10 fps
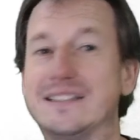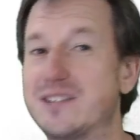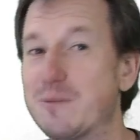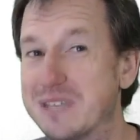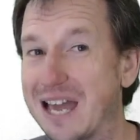
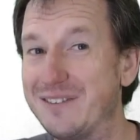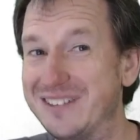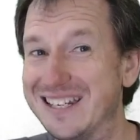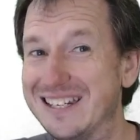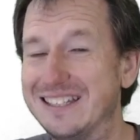Thumbs down if you
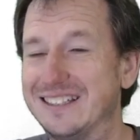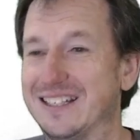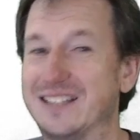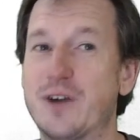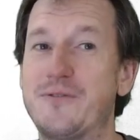didn't.
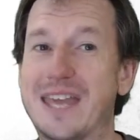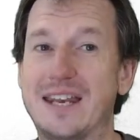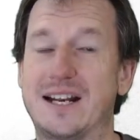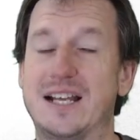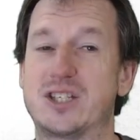Uh, don't forget to click